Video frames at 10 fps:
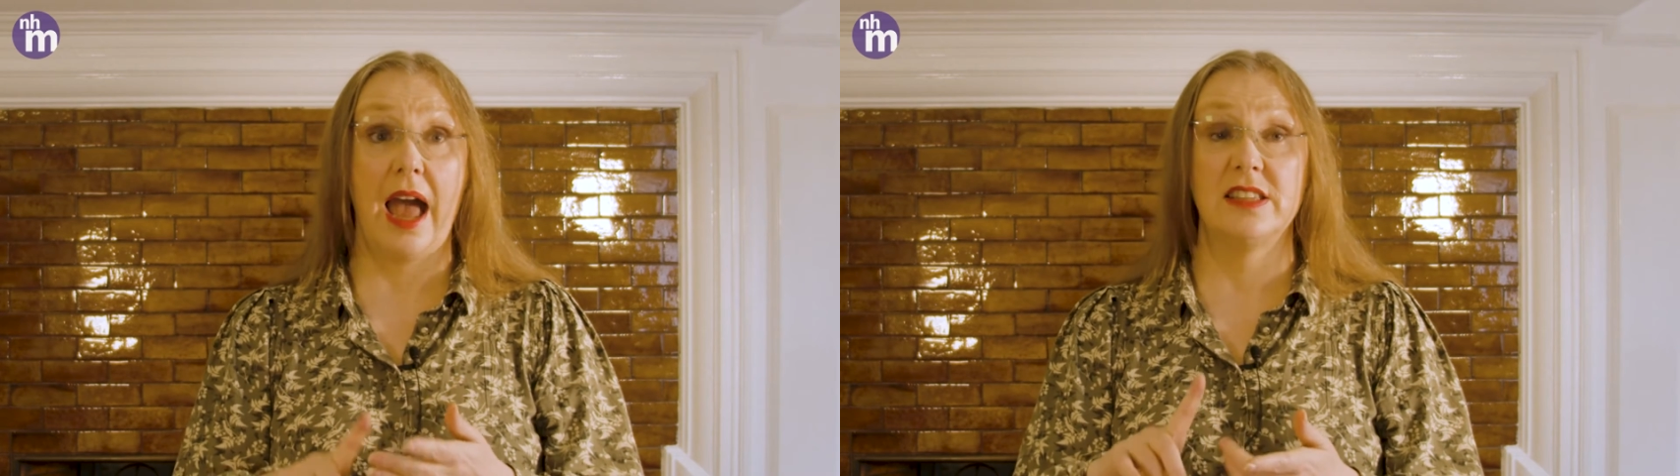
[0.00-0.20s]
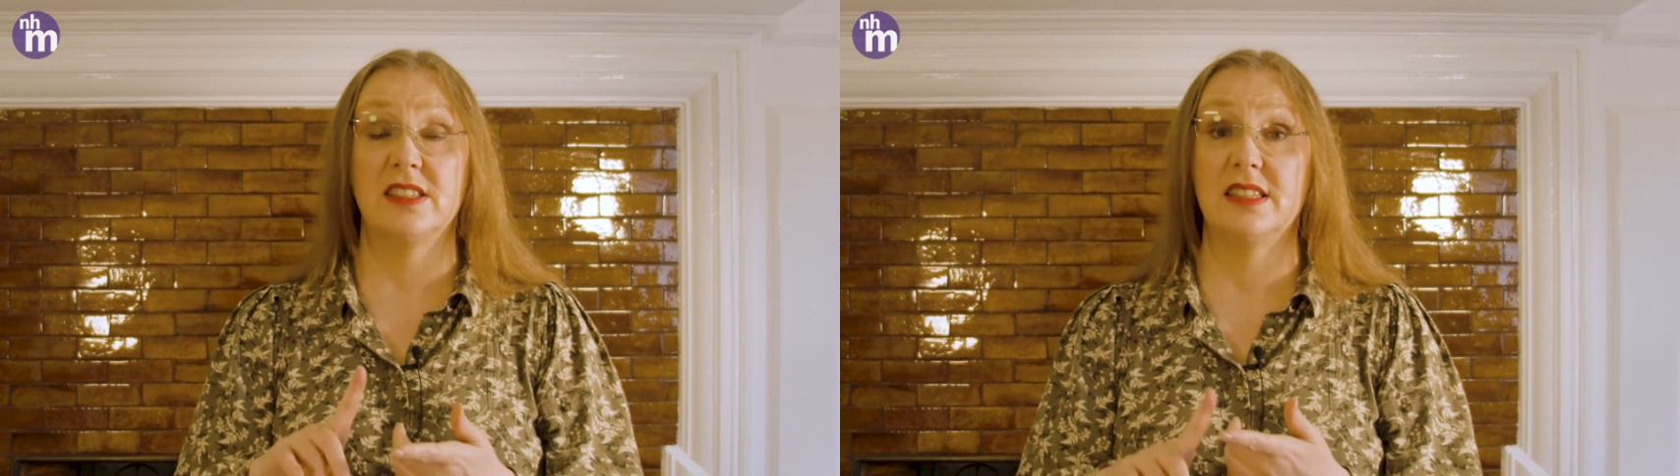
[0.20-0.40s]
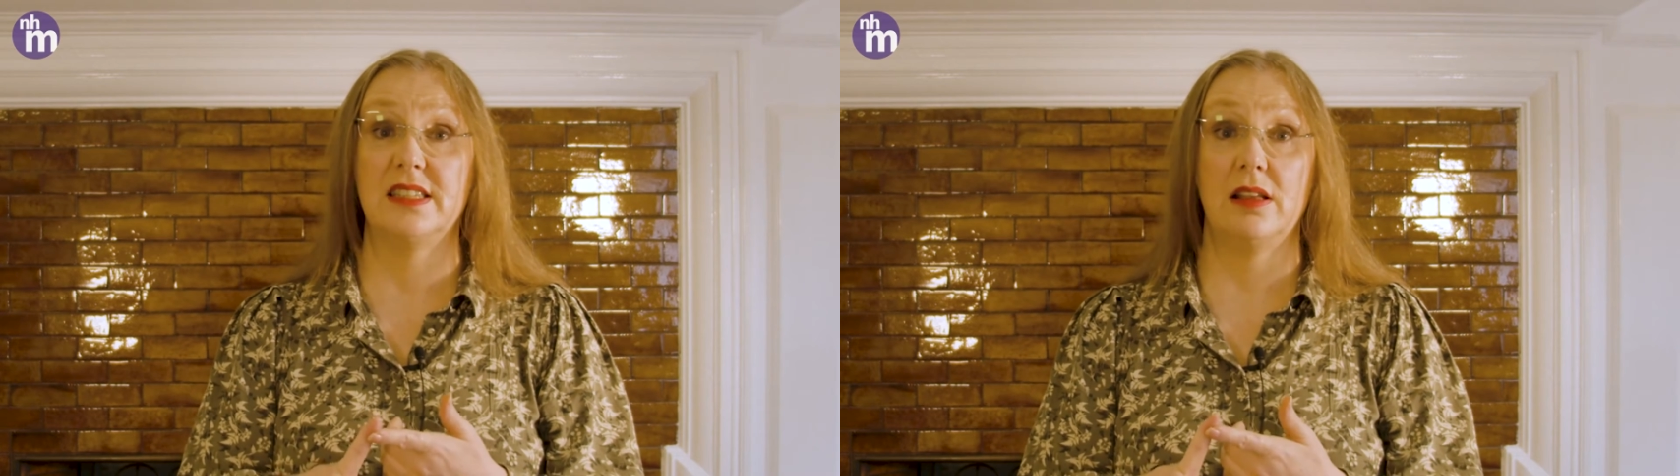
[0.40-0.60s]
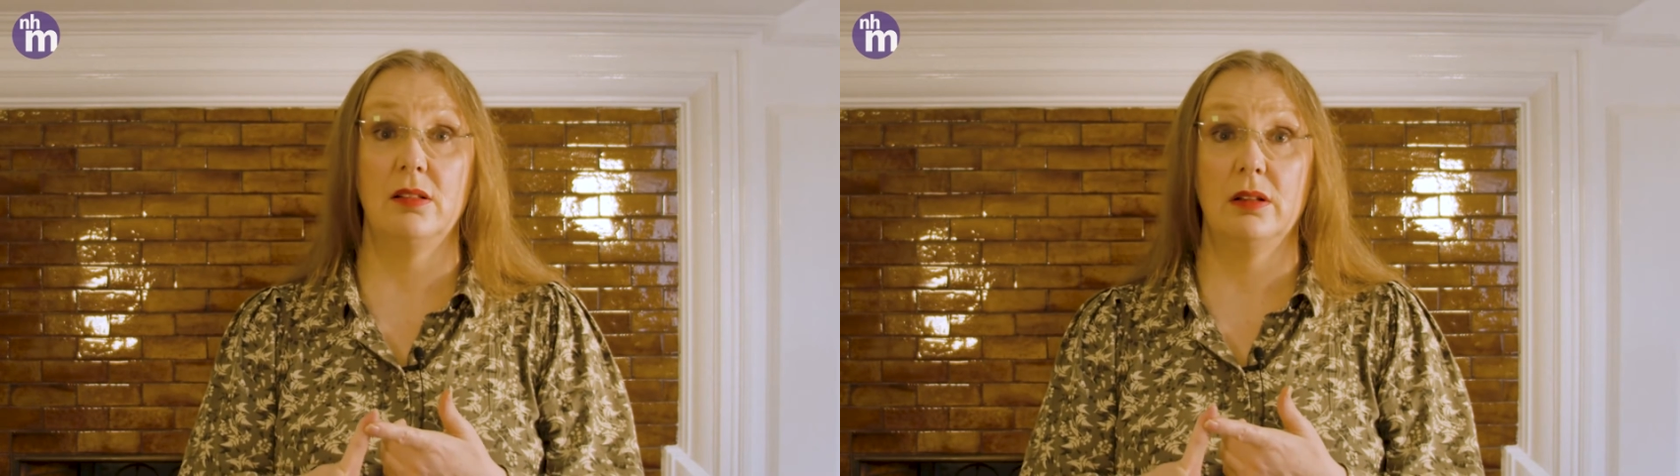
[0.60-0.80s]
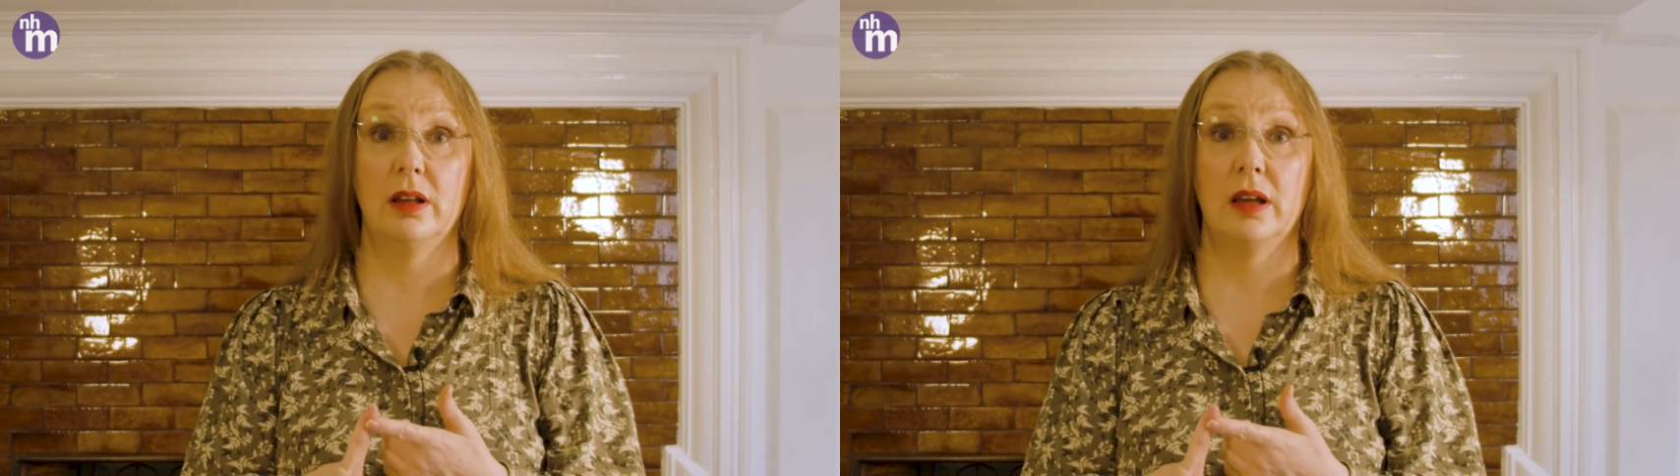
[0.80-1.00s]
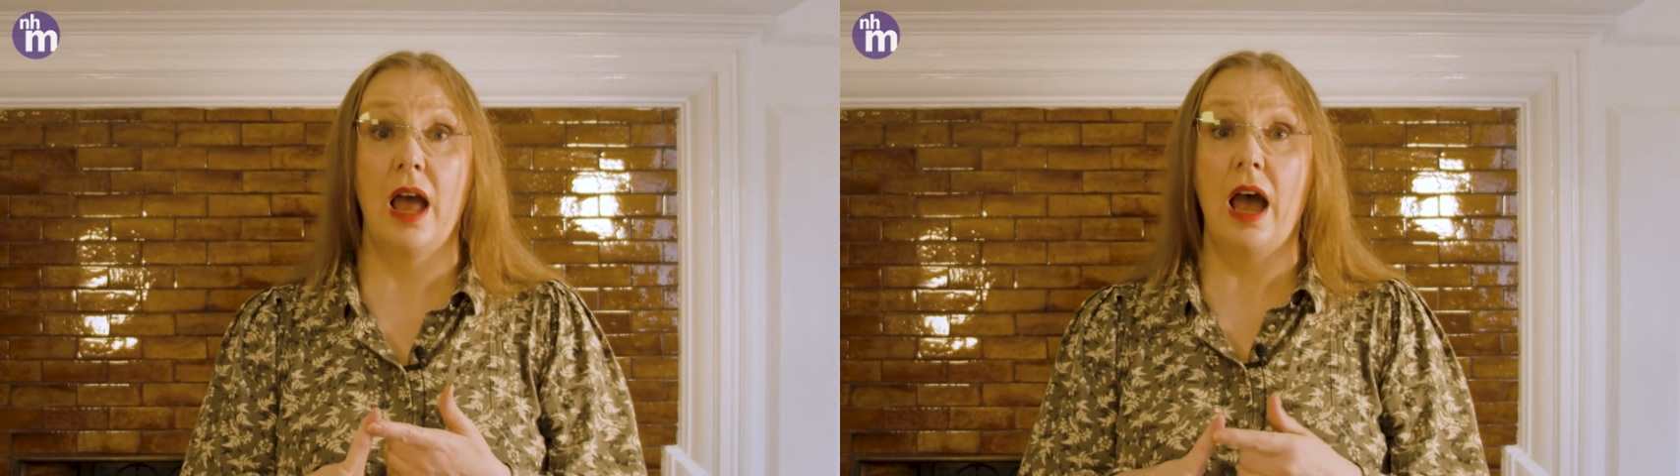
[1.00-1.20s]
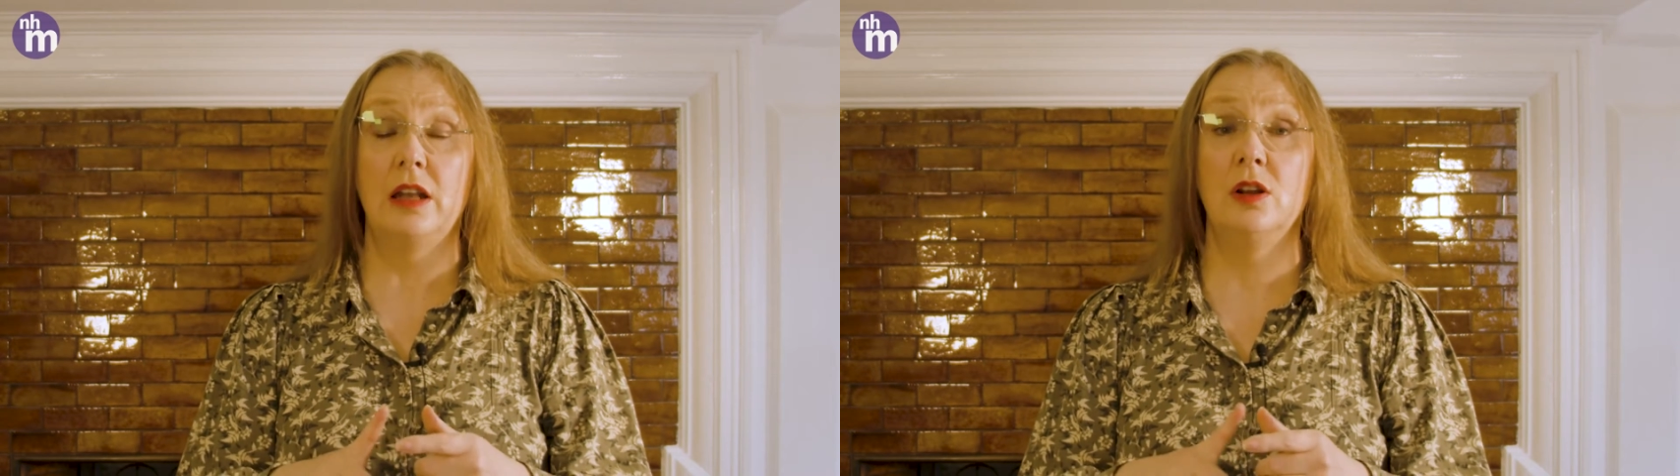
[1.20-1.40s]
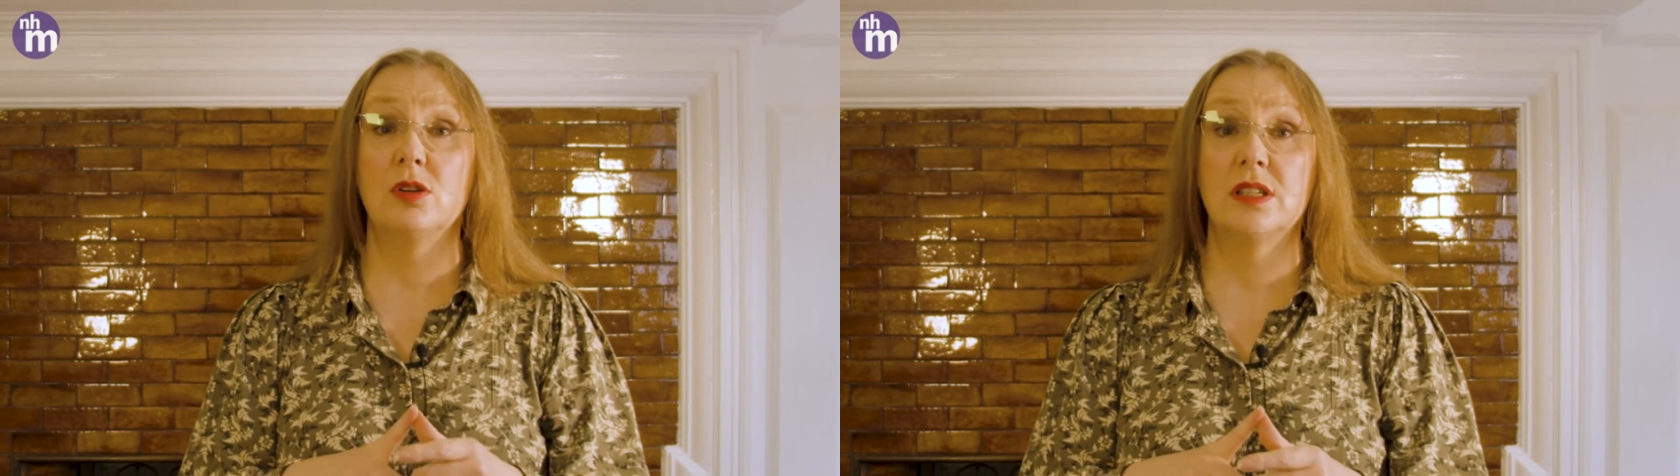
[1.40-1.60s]
and silk
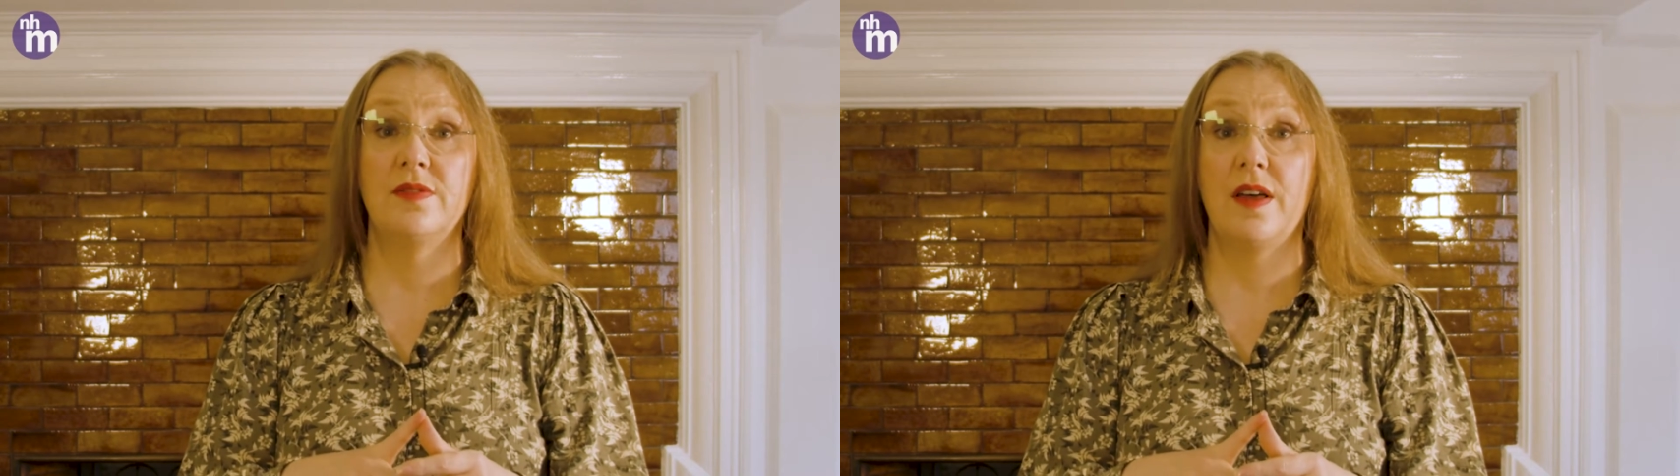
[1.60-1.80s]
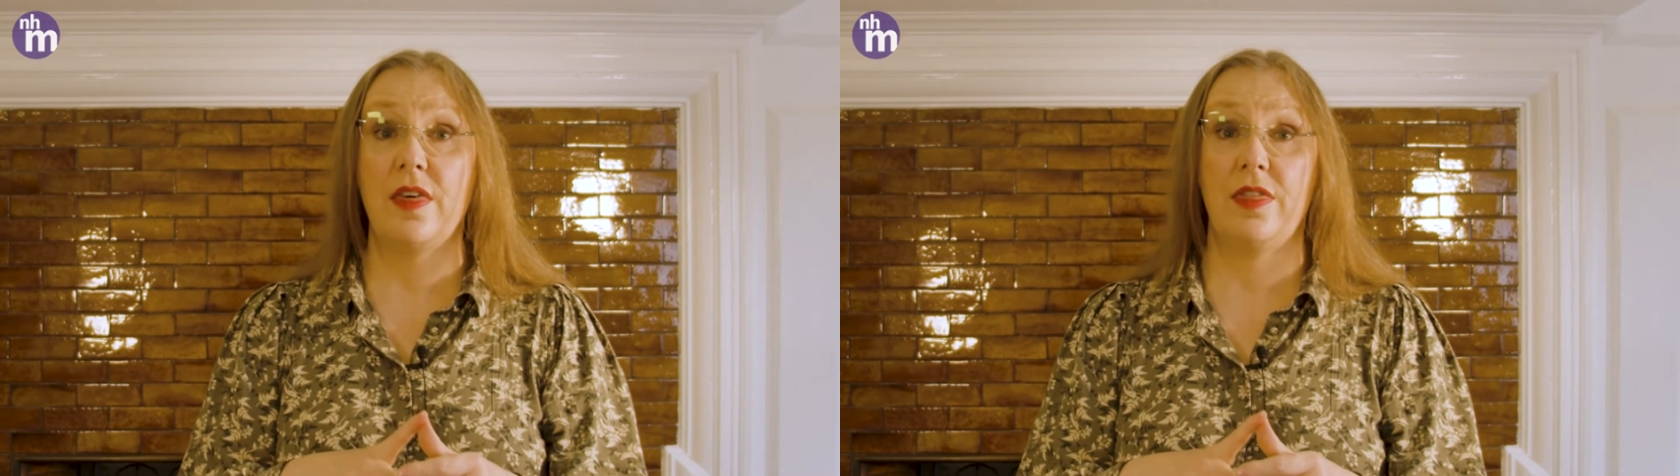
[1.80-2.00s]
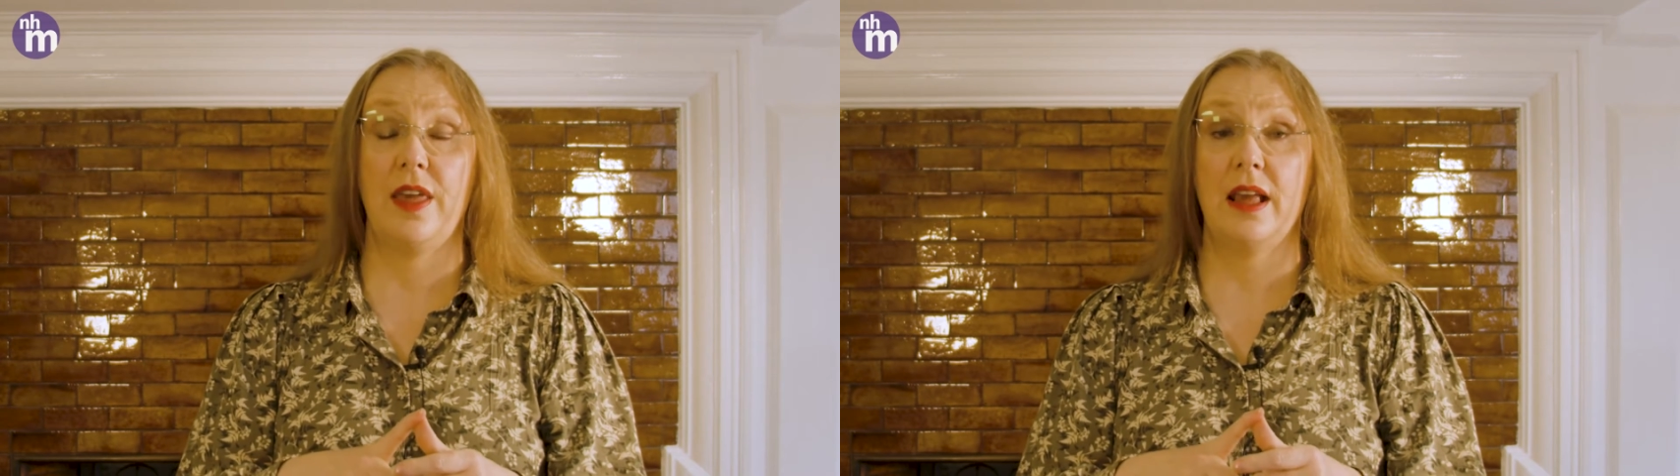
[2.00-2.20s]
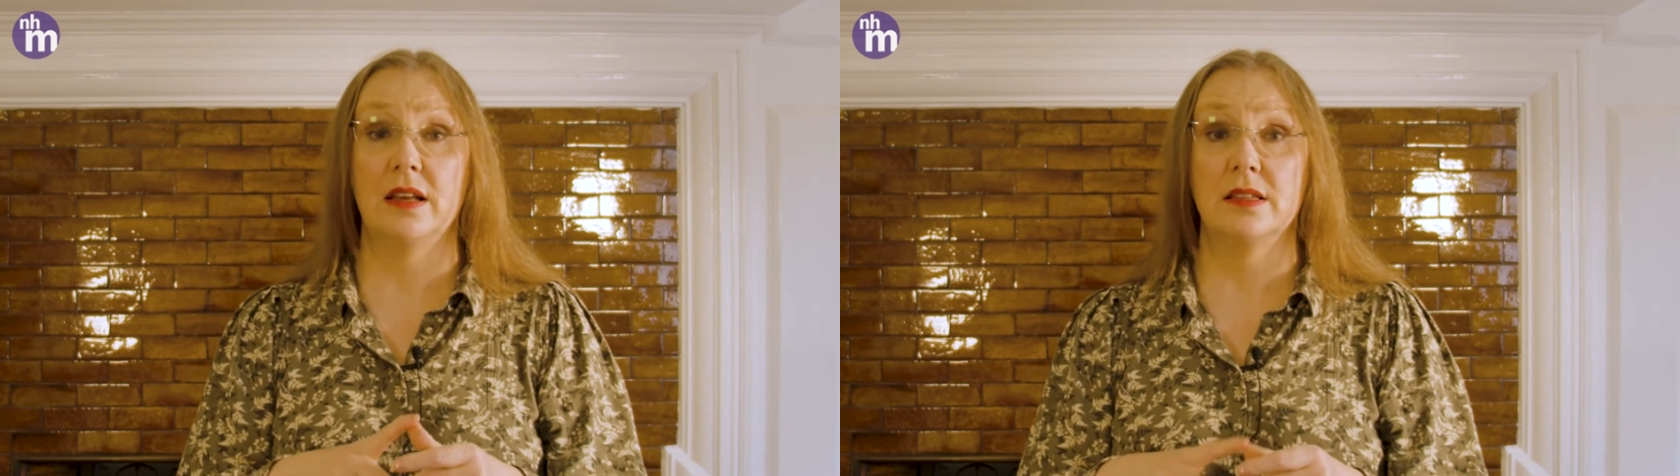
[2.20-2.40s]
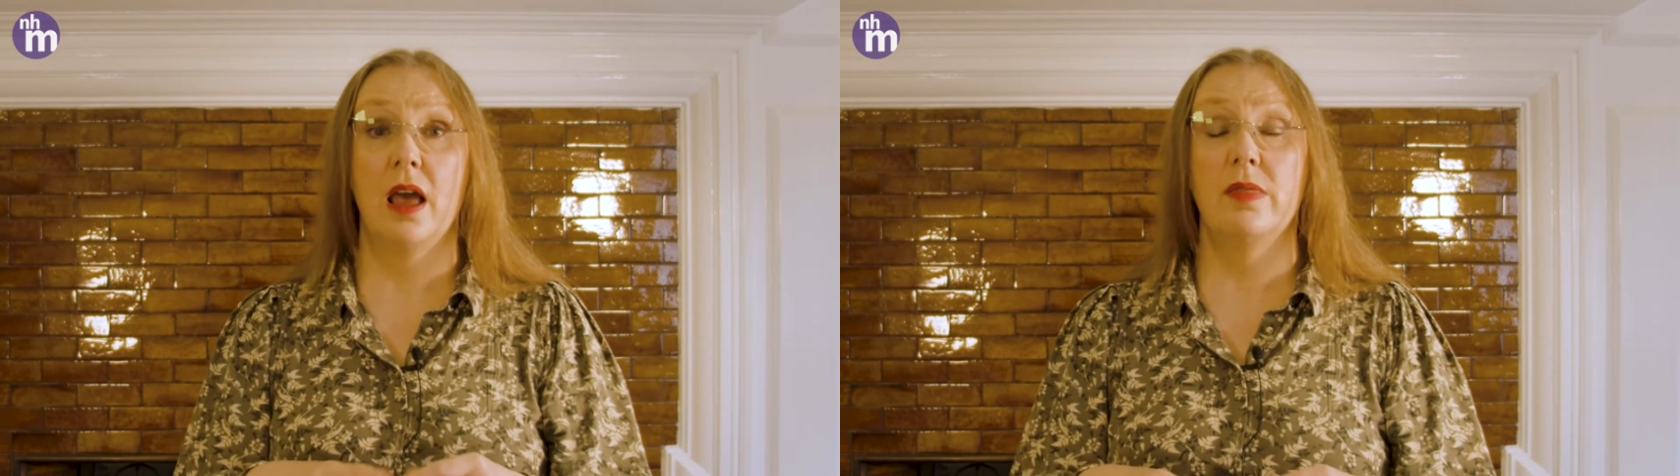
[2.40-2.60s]
and lots of other things